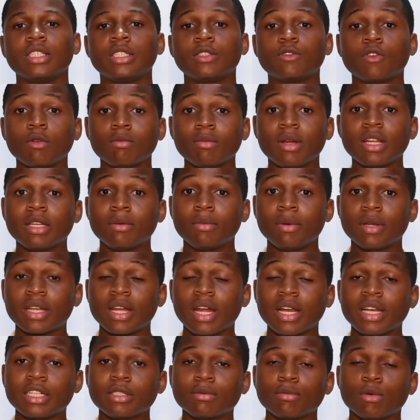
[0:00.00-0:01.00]
It's formed by the
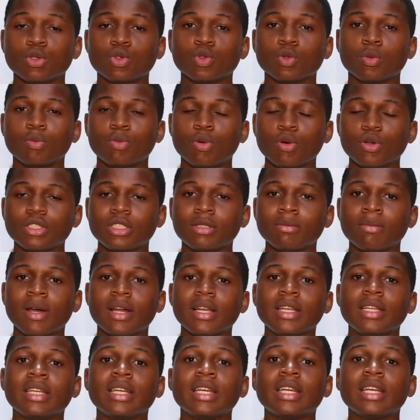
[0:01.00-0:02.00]
brachialis muscle
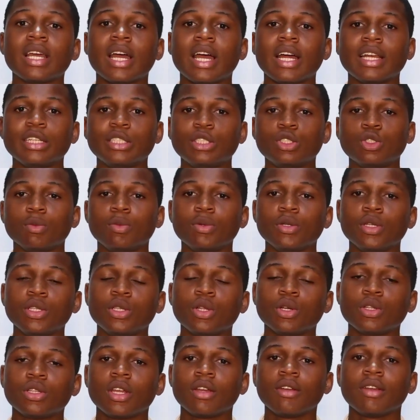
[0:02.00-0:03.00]
proximally and the
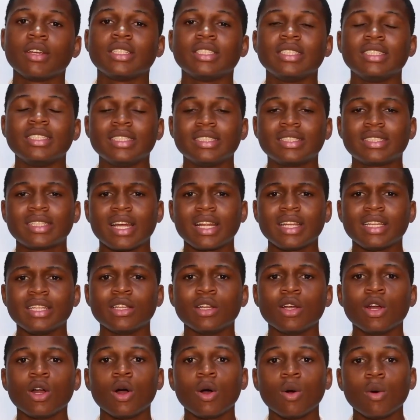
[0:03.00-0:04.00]
supinator teres distally,
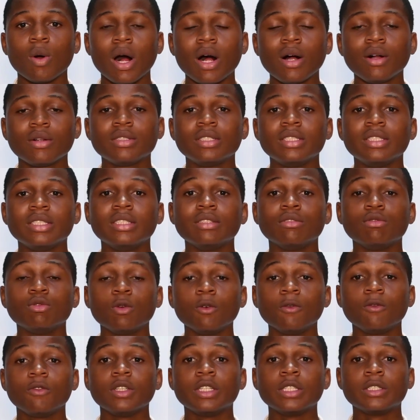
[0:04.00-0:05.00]
while the
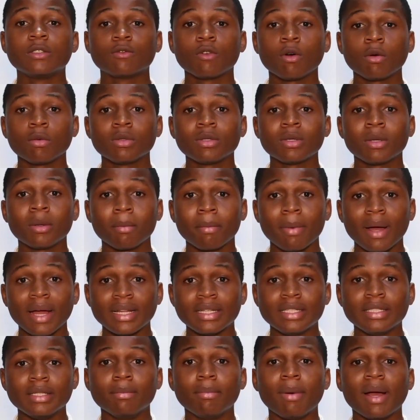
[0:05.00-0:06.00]
roof is formed by
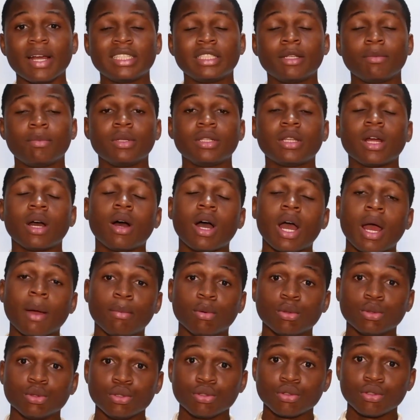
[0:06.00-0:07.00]
the bicipital
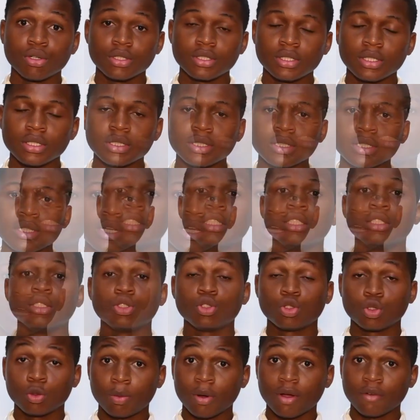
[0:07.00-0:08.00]
aponeurosis,
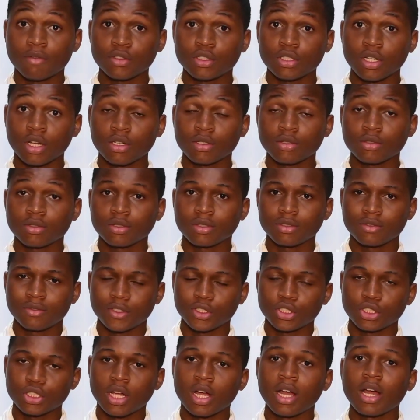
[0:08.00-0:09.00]
superficial
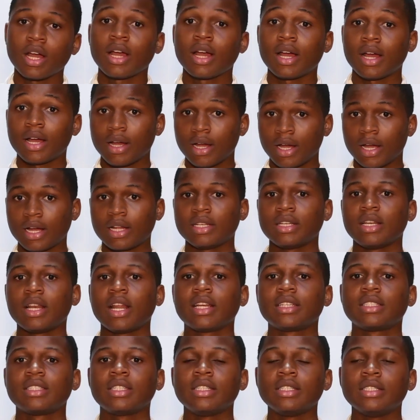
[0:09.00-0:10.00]
fascia, and
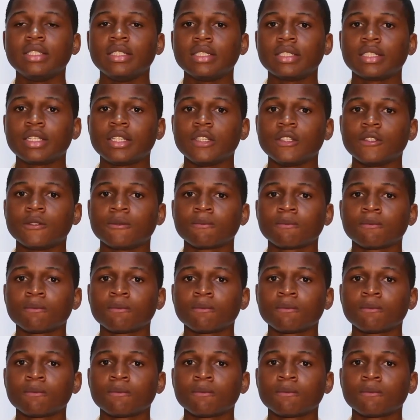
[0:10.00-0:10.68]
lastly the skin.